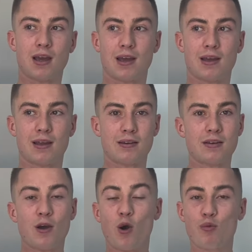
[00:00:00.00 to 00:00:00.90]
and
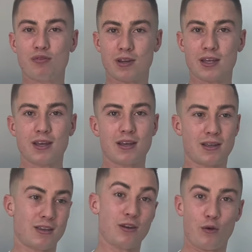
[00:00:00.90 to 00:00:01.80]
hopefully
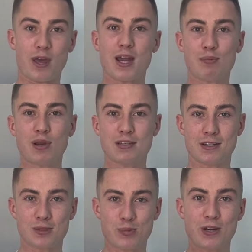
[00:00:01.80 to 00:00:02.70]
you know, they had a pleasant
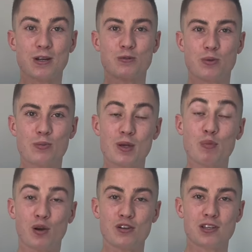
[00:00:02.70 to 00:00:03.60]
experience with me
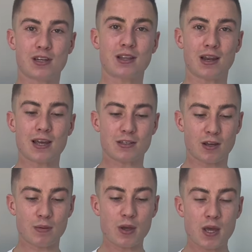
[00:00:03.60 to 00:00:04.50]
personally the last
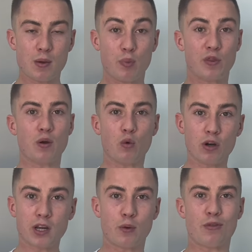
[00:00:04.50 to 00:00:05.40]
time, but they're
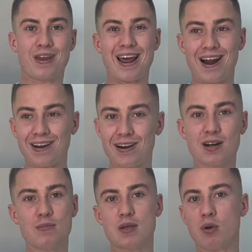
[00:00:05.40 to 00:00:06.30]
working with an
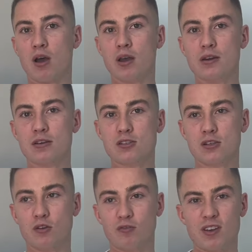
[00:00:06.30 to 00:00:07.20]
army behind us
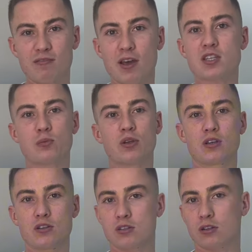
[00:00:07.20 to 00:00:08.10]
of investment
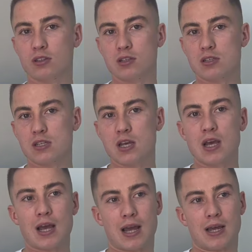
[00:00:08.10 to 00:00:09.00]
consultants
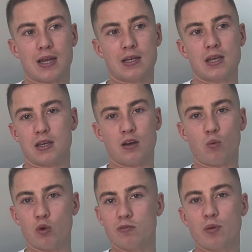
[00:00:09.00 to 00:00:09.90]
and, you know,
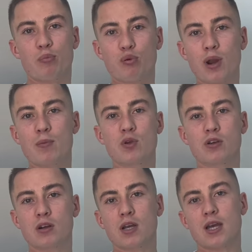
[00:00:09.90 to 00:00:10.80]
one of the
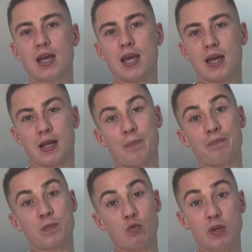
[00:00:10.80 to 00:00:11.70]
premier um,
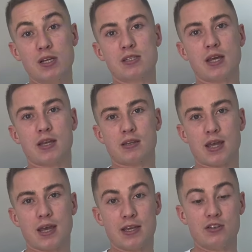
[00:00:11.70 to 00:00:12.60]
real estate
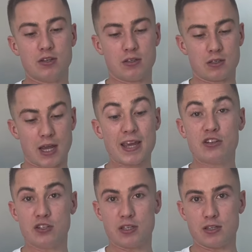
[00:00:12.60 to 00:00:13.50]
agent
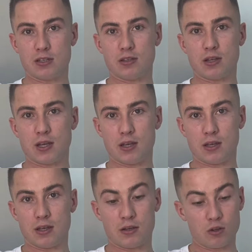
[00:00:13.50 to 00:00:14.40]
agencies in,
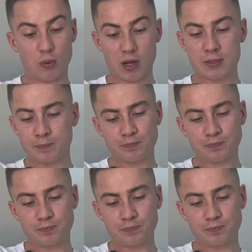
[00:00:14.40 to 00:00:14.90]
in Dubai.